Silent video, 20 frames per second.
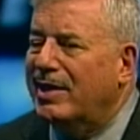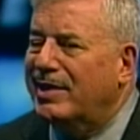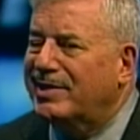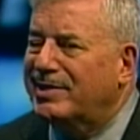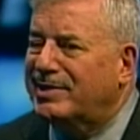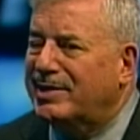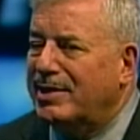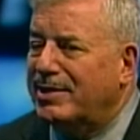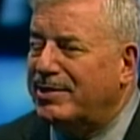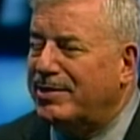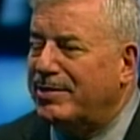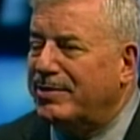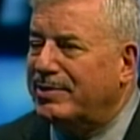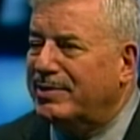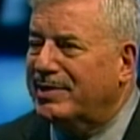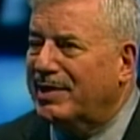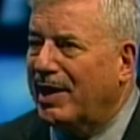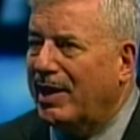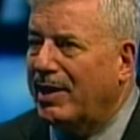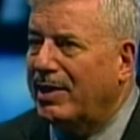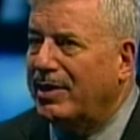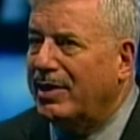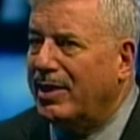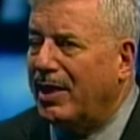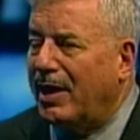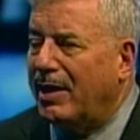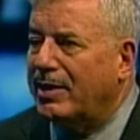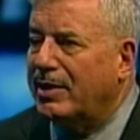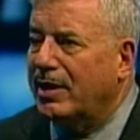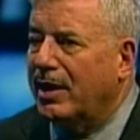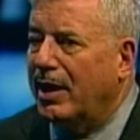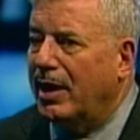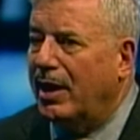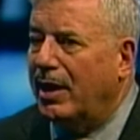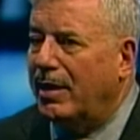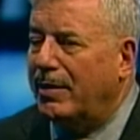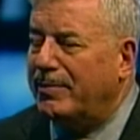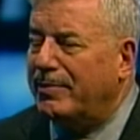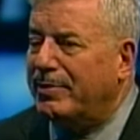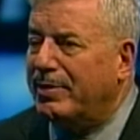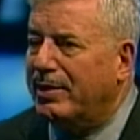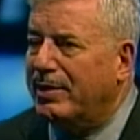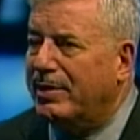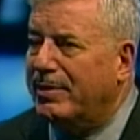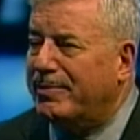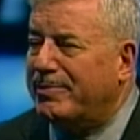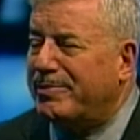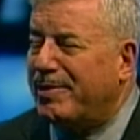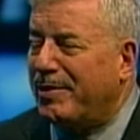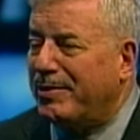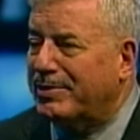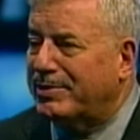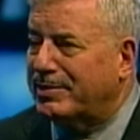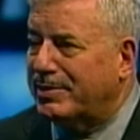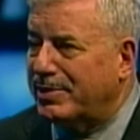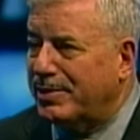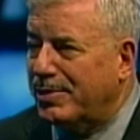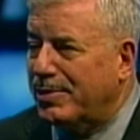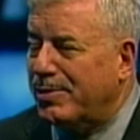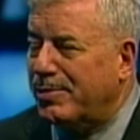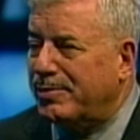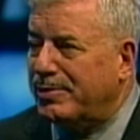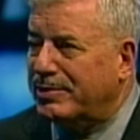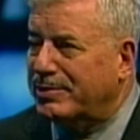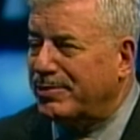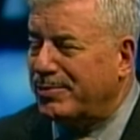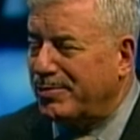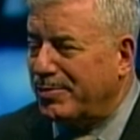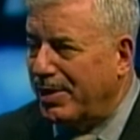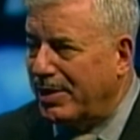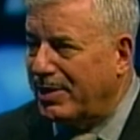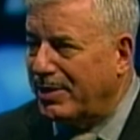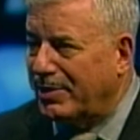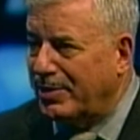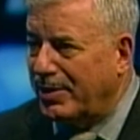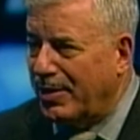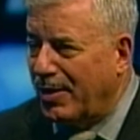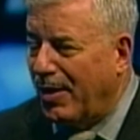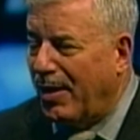Since you say that the person who was running the